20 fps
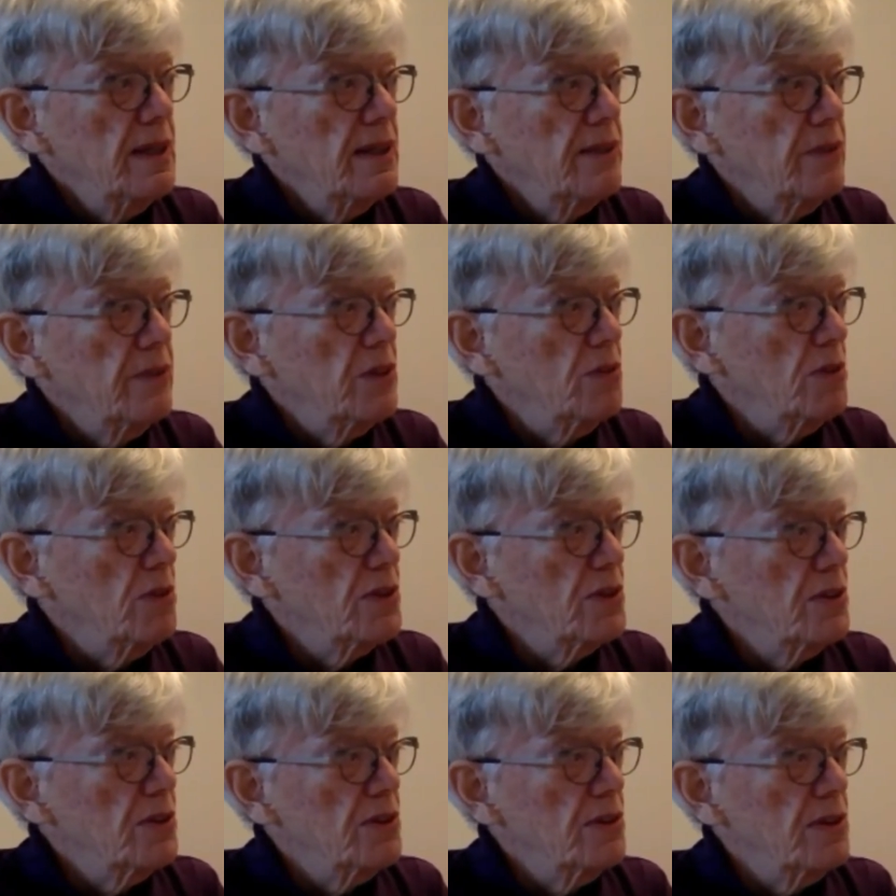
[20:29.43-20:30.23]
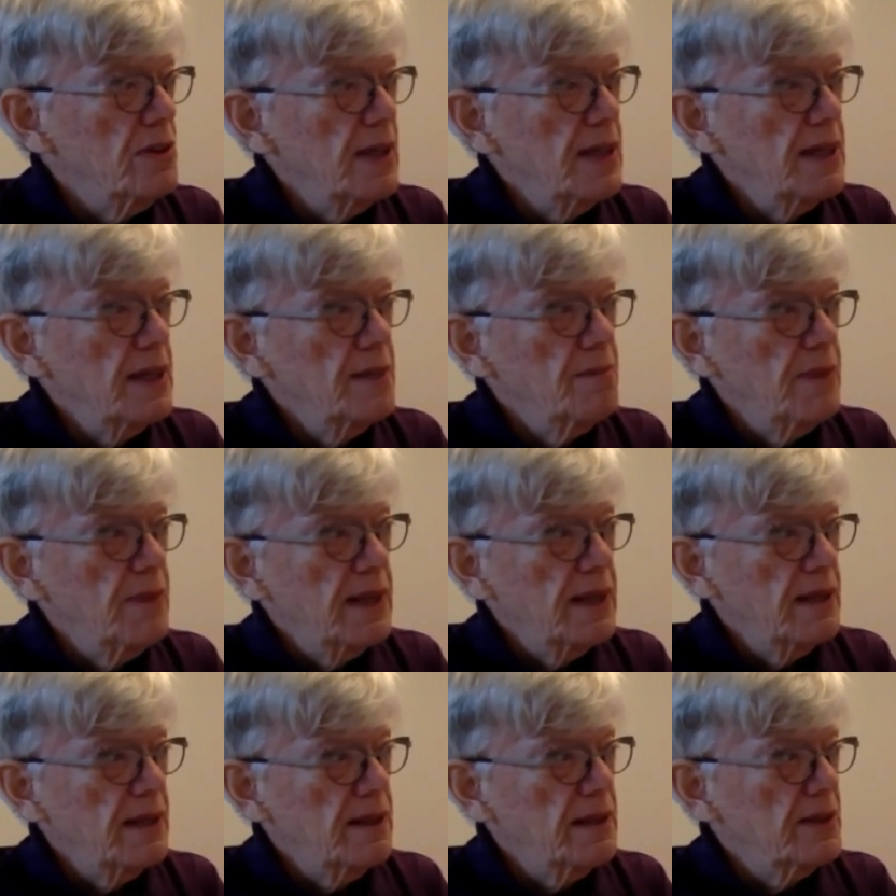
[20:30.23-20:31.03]
You want to do that. Make
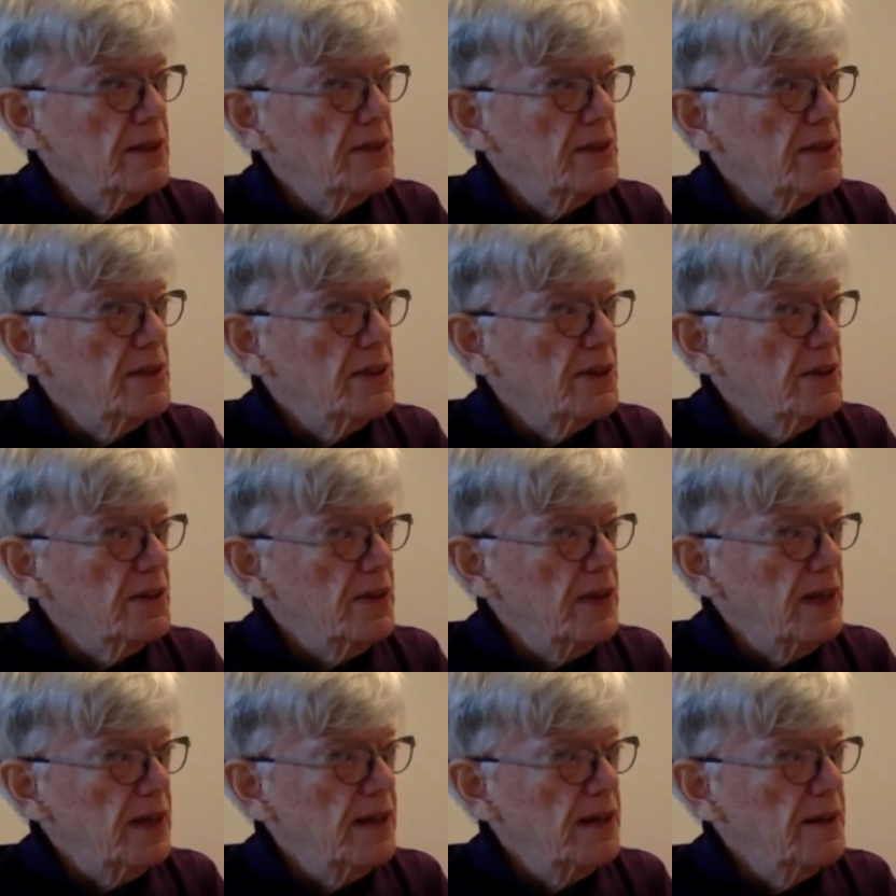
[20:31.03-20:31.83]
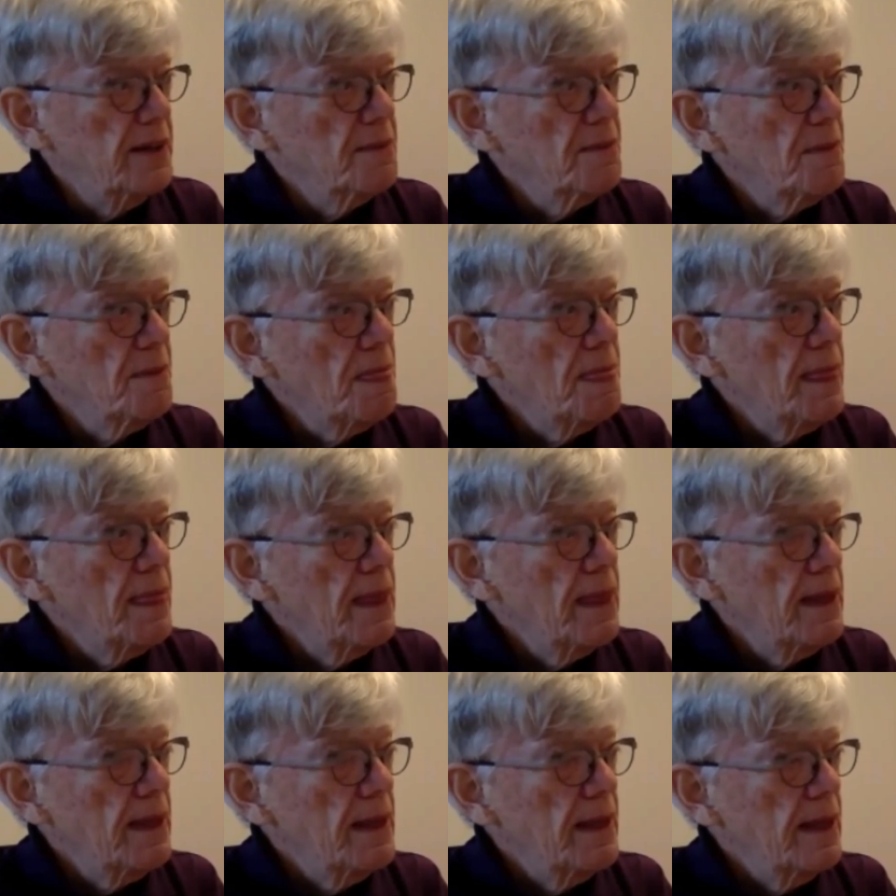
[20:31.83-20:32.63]
it a little darker there.
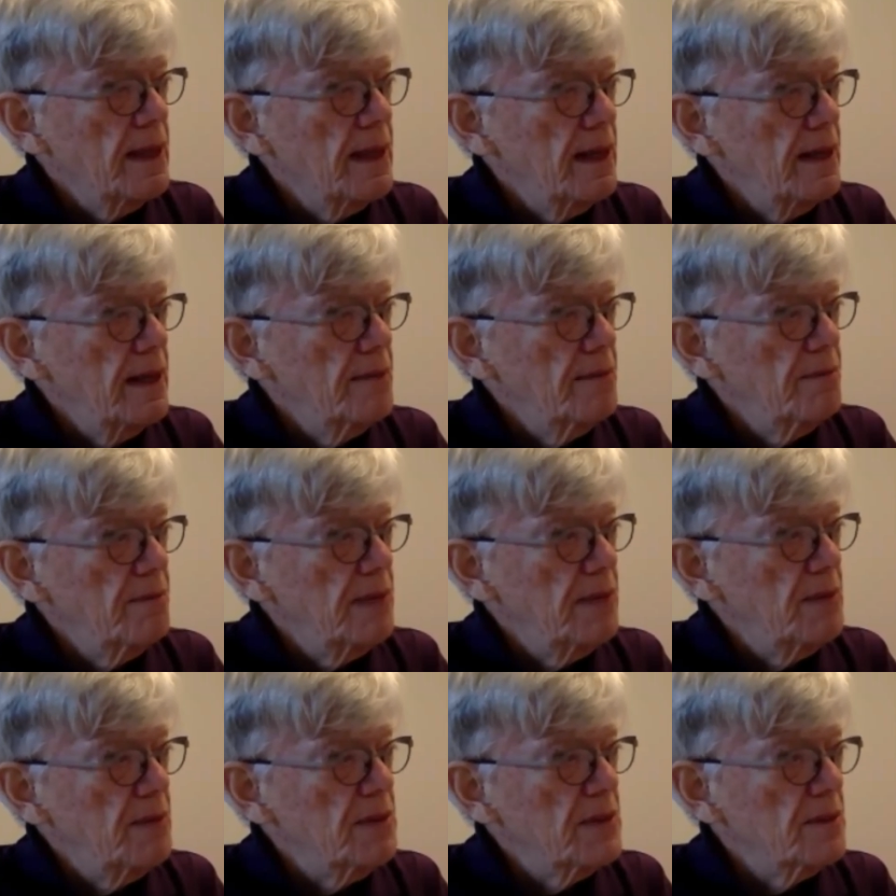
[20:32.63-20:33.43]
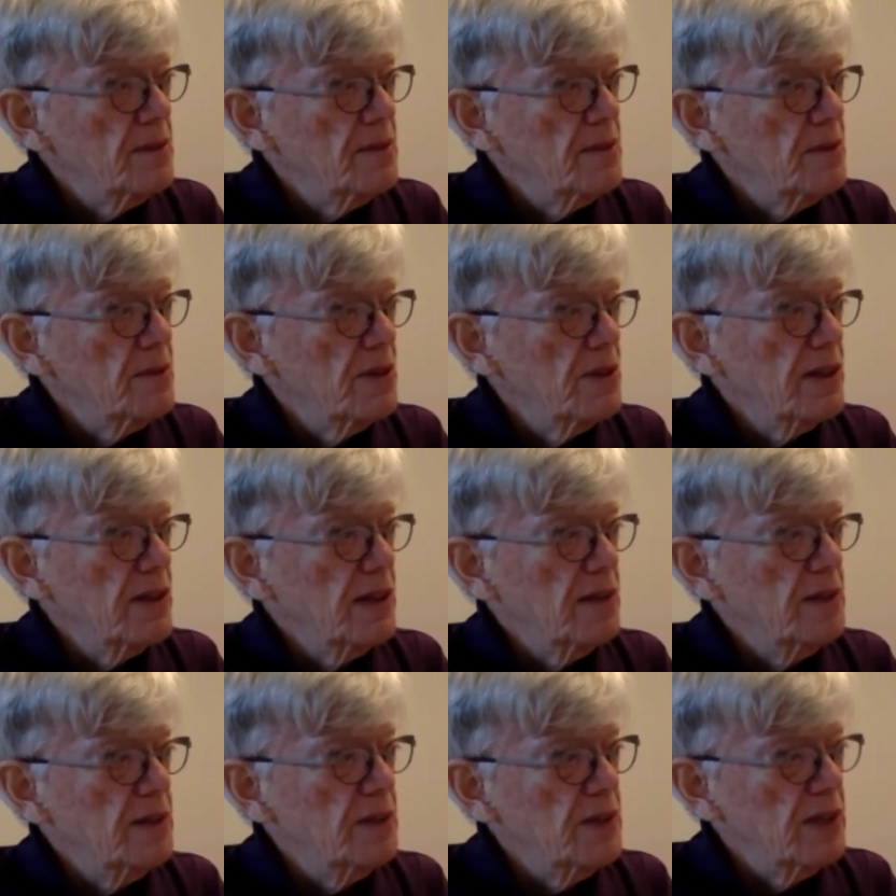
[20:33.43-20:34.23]
And maybe some dark
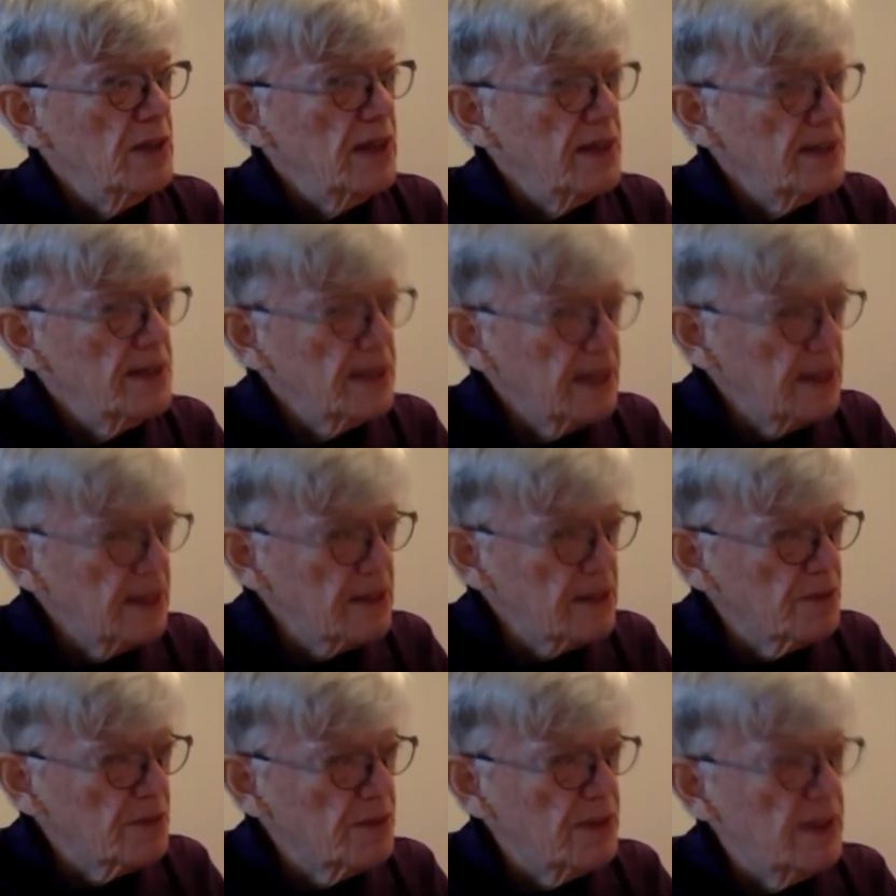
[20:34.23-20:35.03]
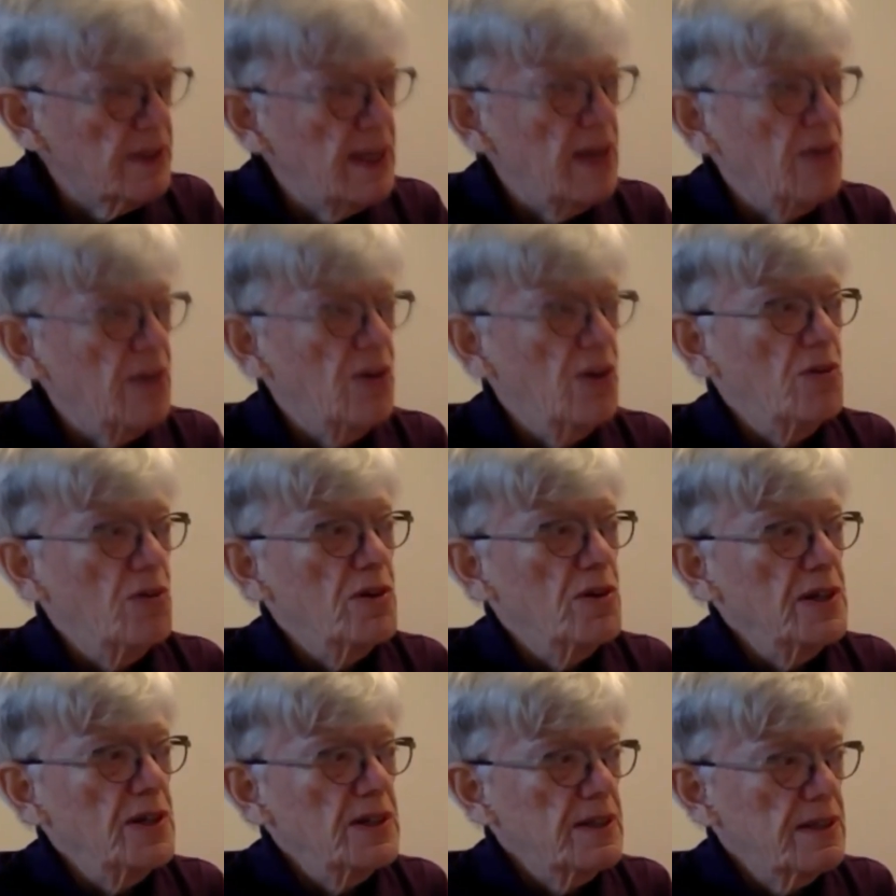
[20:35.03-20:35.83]
in between. As it gets down lower,
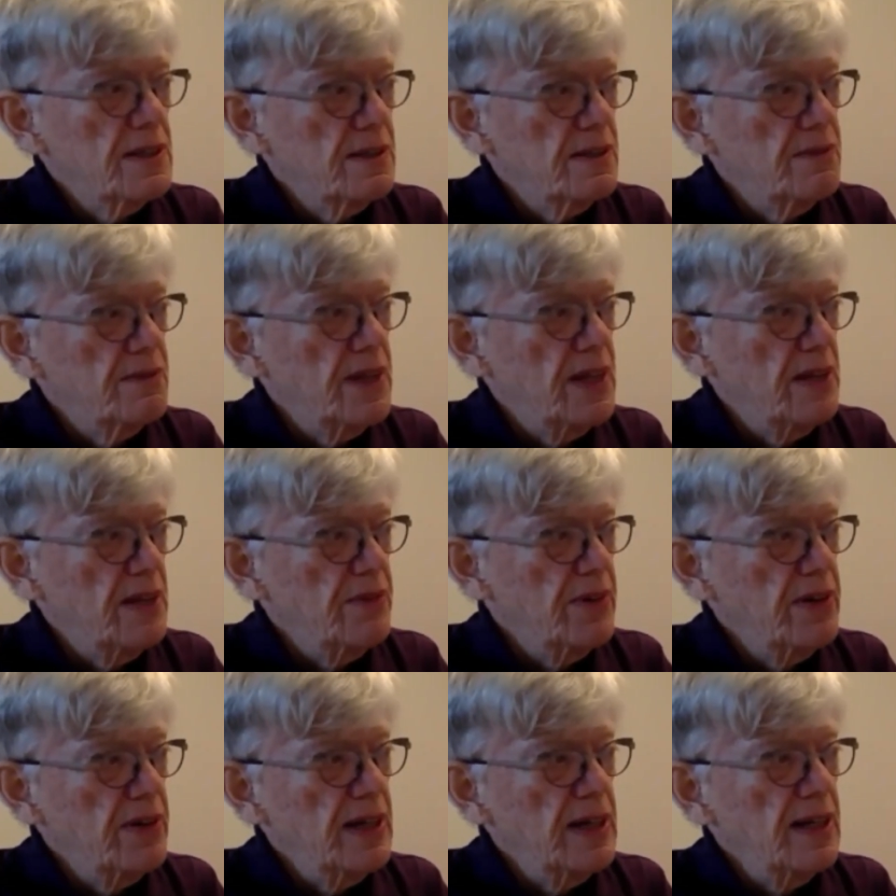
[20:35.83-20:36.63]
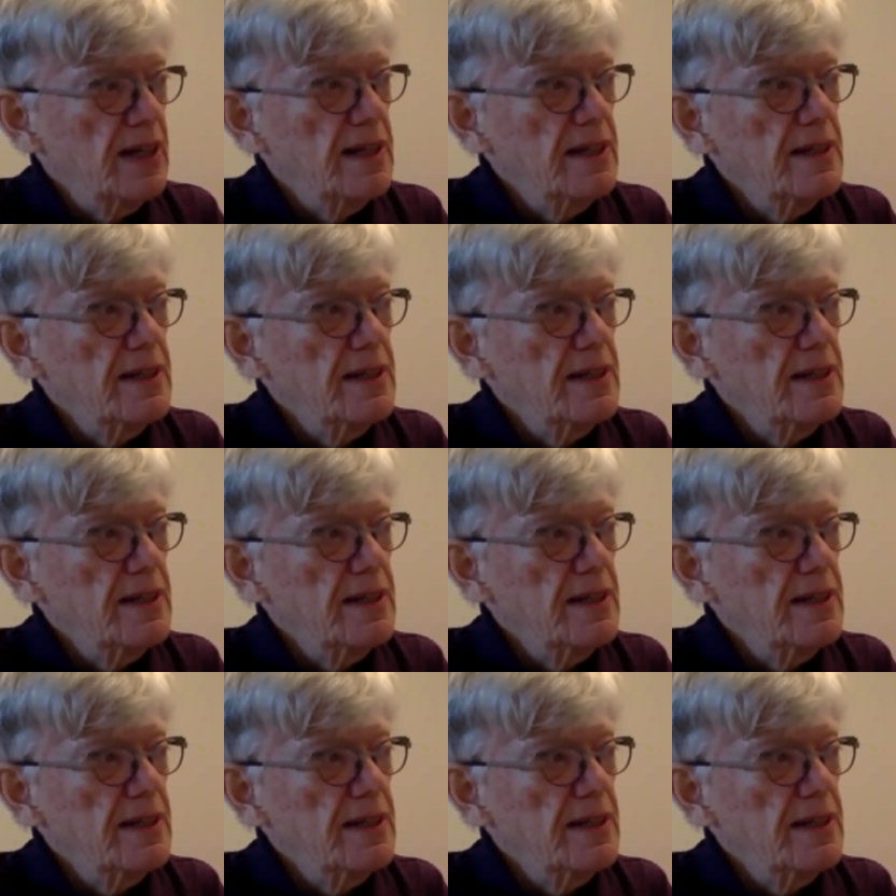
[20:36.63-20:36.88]
it's then very light.